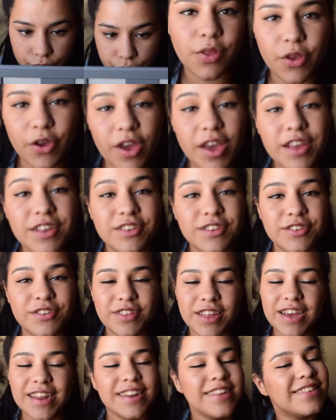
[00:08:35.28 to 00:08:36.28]
Okay, so
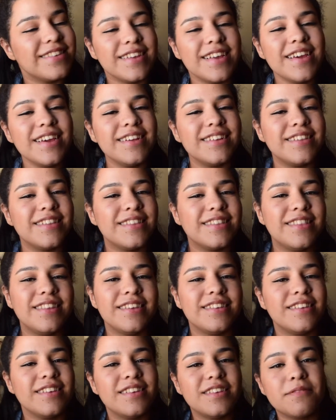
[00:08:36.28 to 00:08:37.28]
that is it.
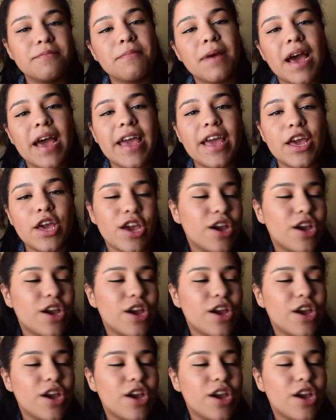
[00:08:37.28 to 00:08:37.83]
This is my